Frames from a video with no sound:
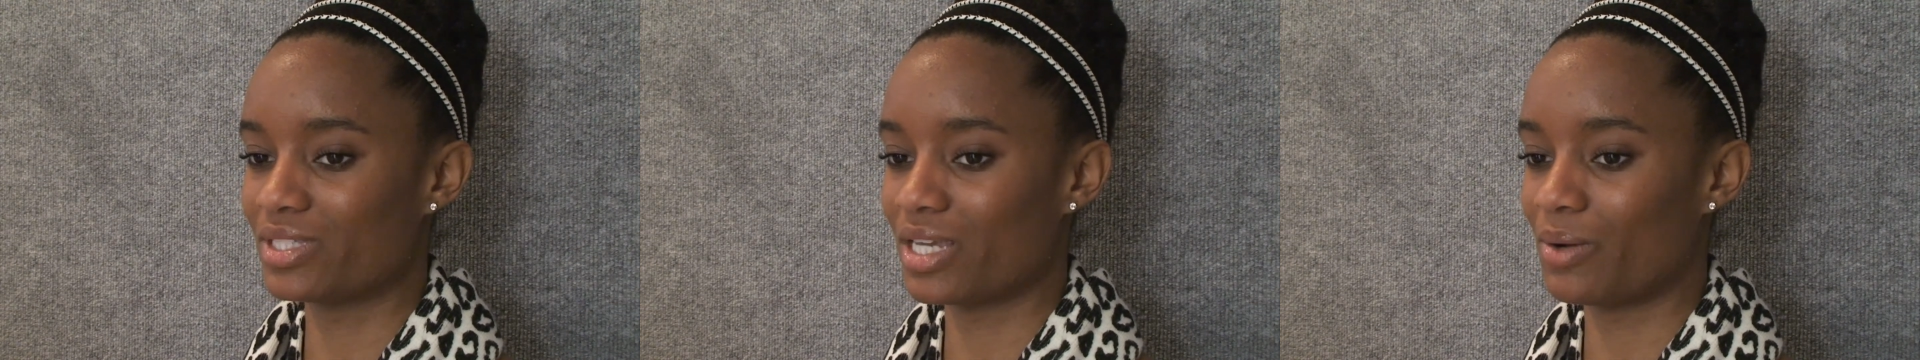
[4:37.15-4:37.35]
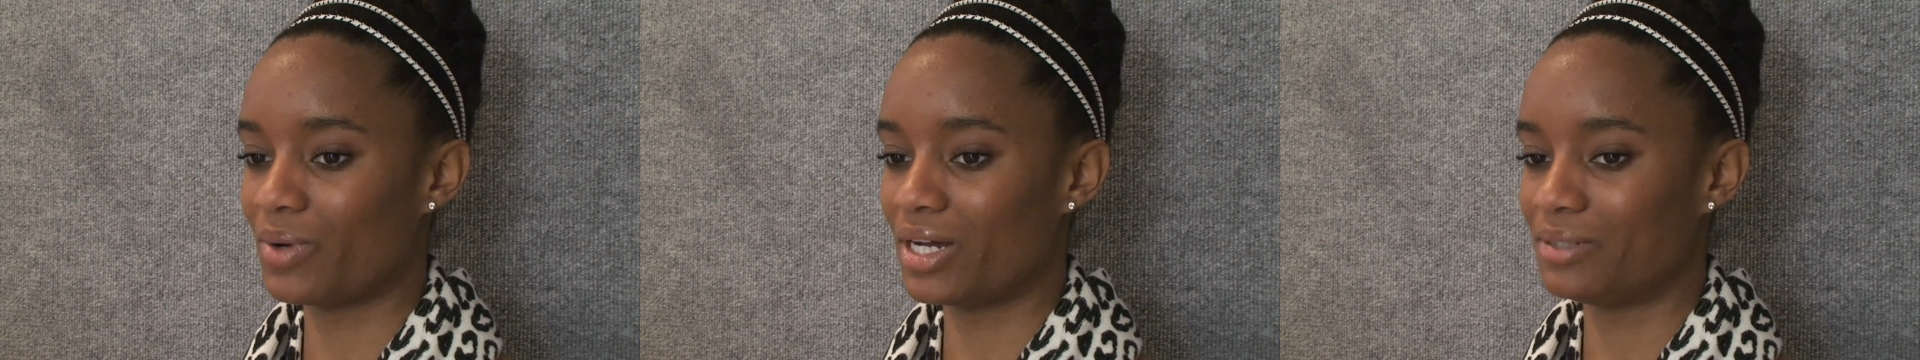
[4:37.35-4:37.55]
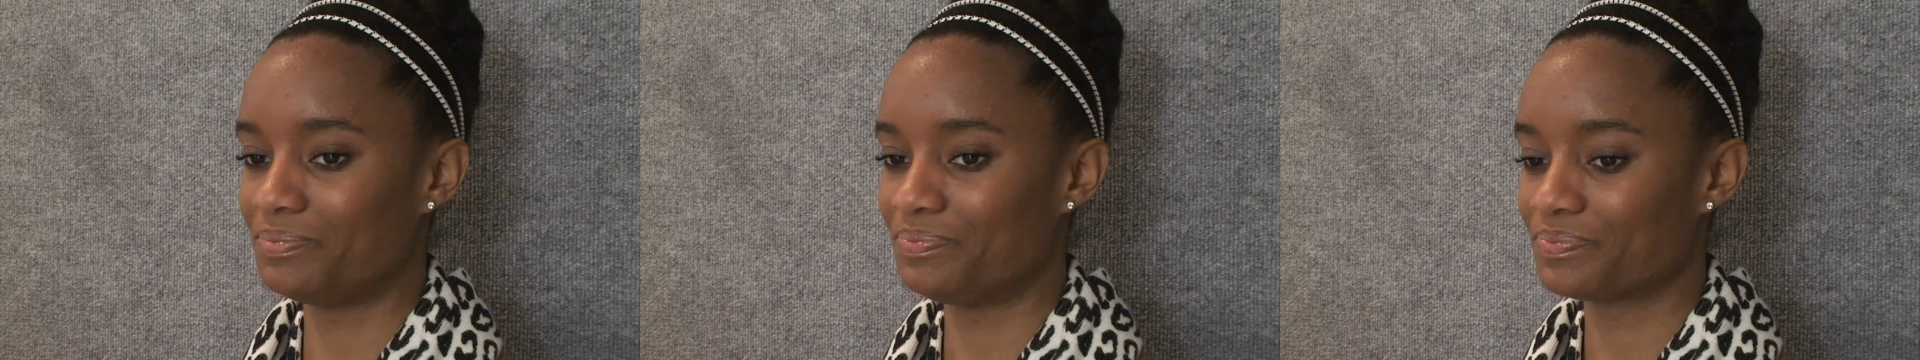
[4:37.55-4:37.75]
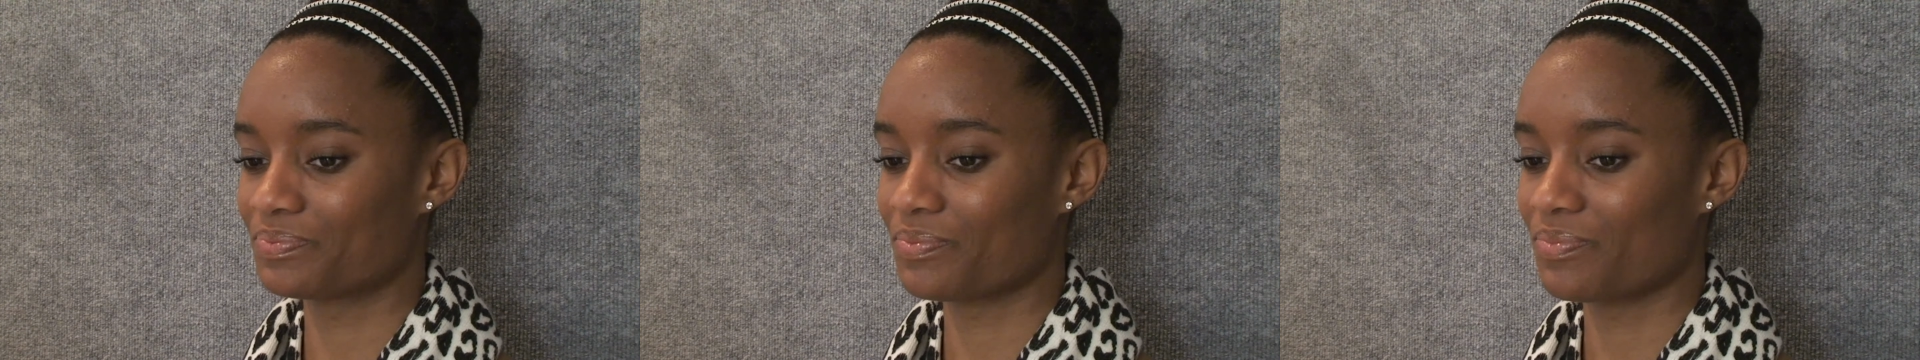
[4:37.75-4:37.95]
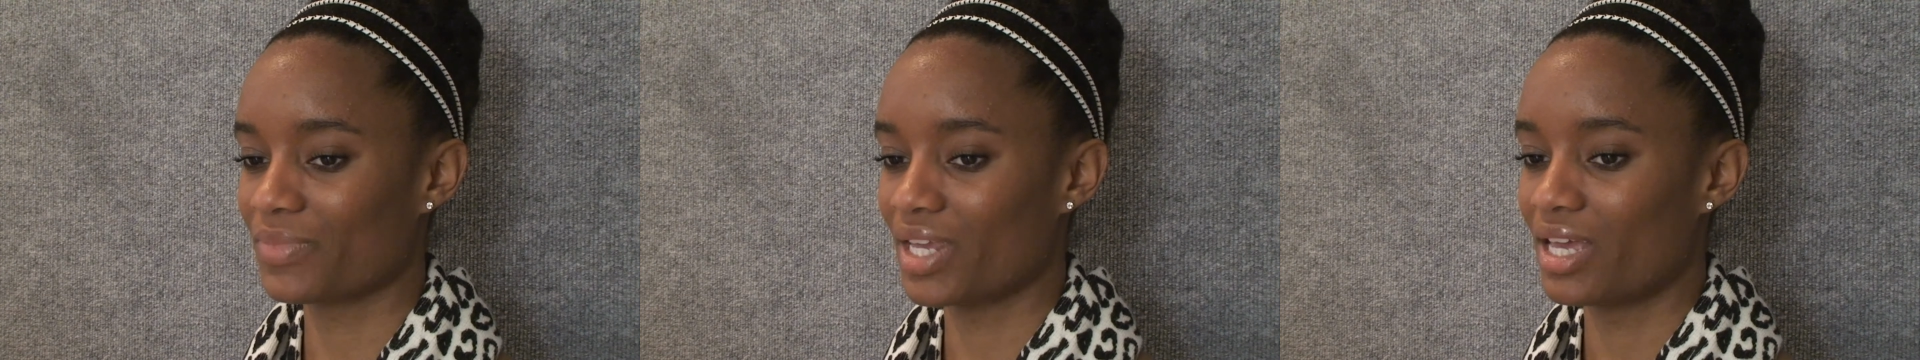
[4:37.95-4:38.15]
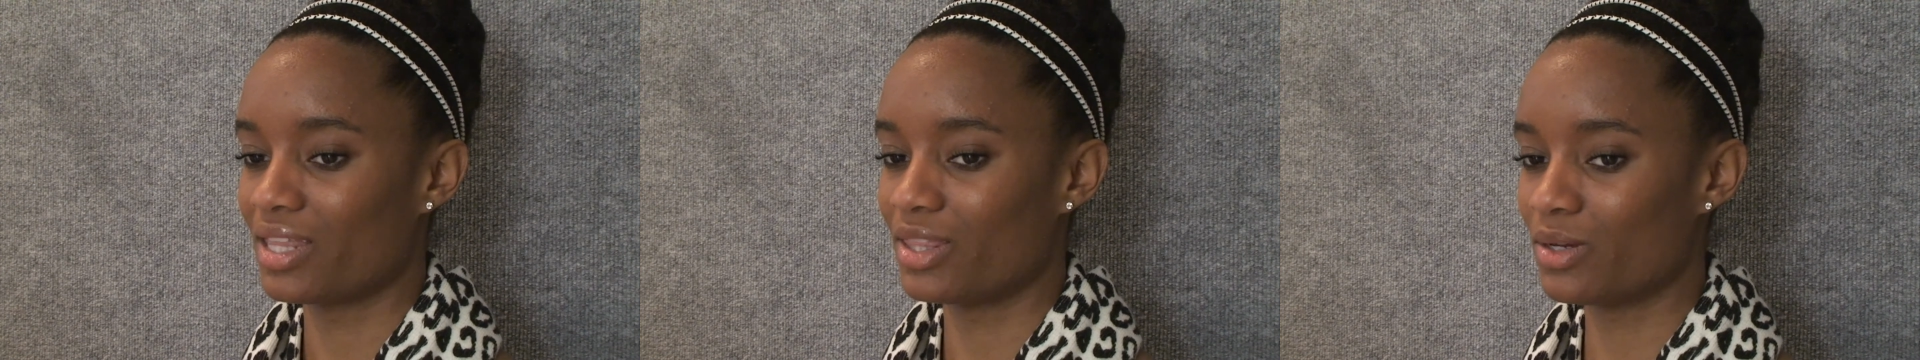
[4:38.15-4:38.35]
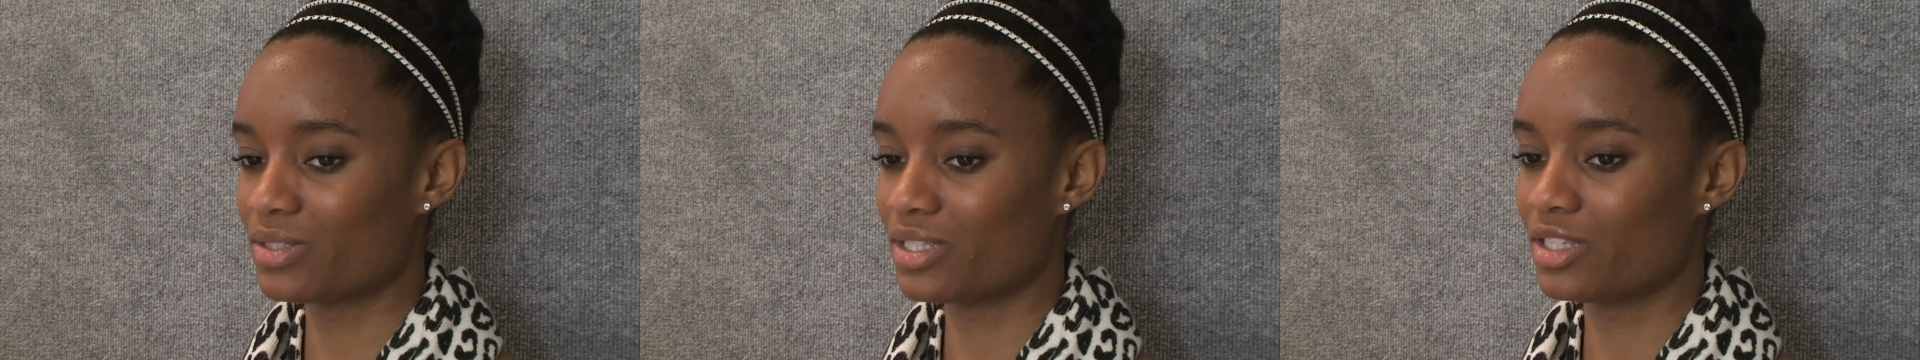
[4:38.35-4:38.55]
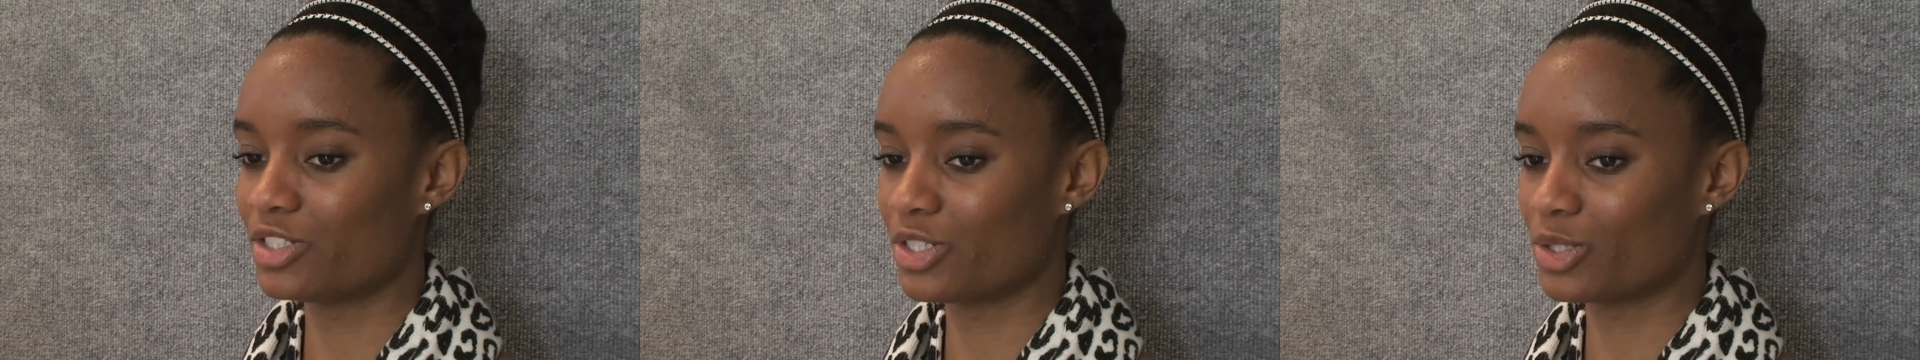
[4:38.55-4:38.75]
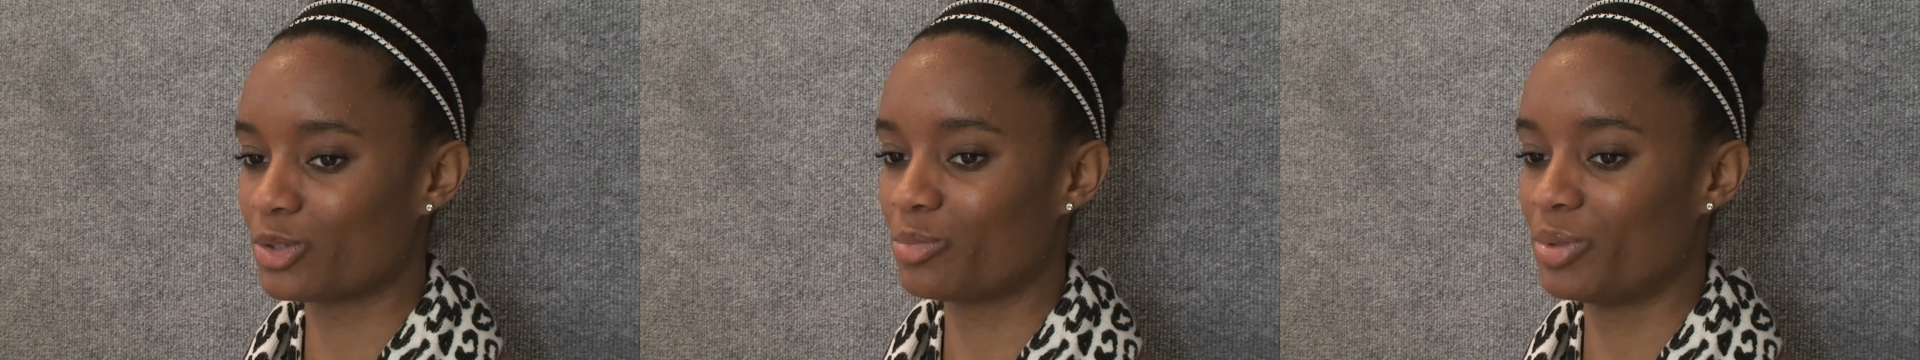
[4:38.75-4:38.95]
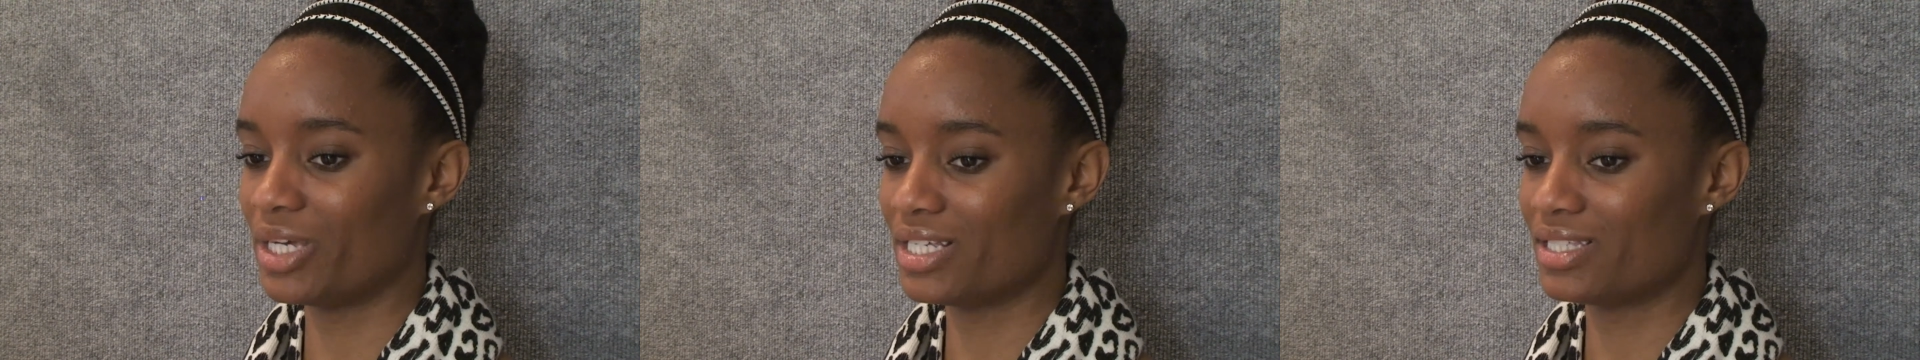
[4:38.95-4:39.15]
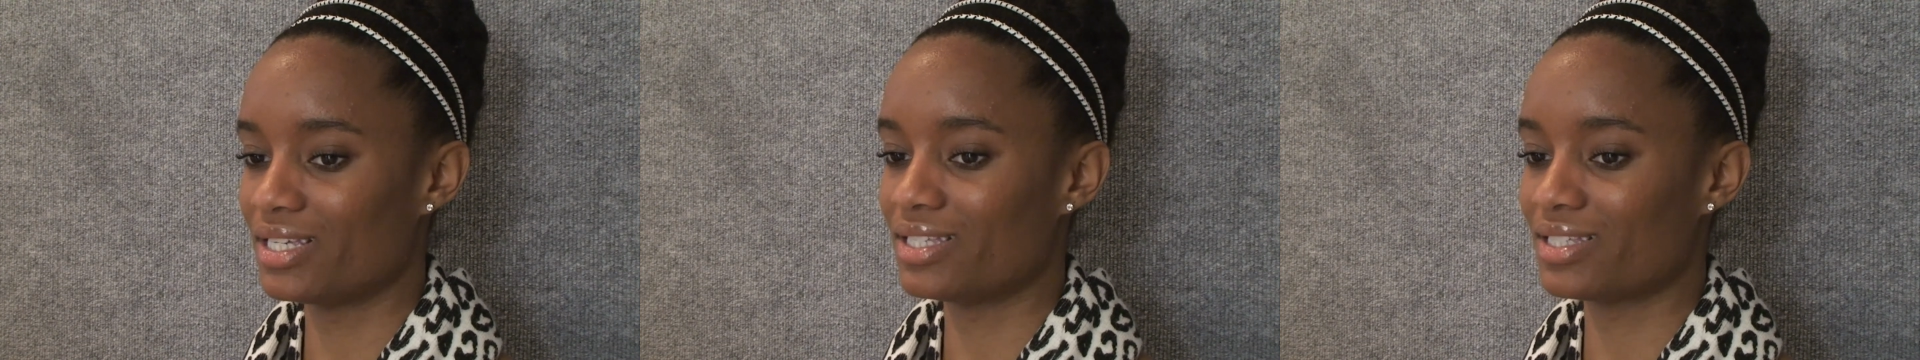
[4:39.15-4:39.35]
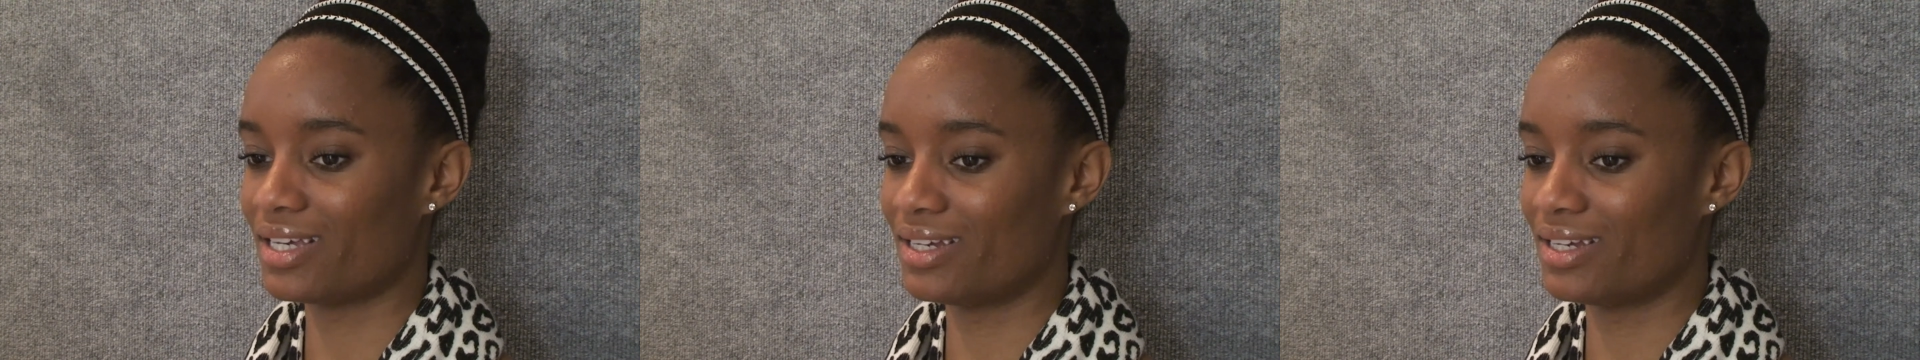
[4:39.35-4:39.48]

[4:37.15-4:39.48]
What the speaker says: So those are the general pieces,